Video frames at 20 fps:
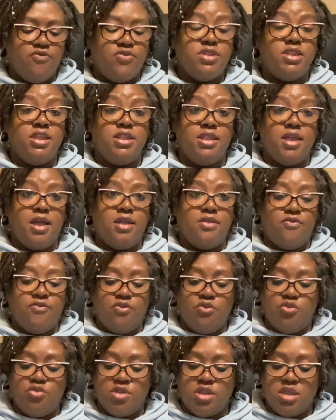fifty nine
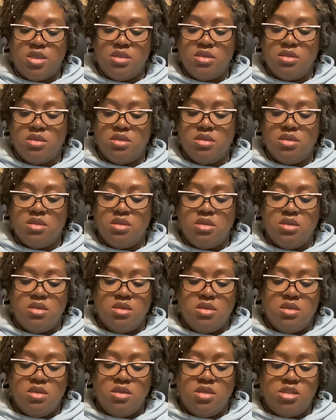forty.
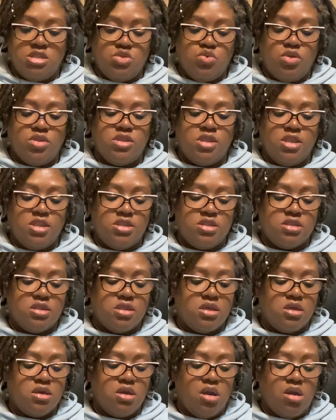Is what these
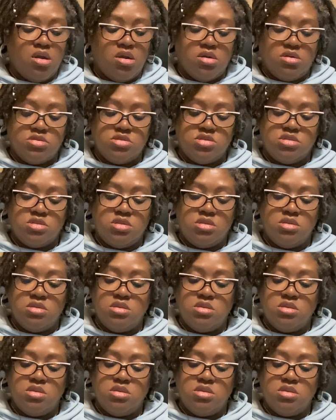cost.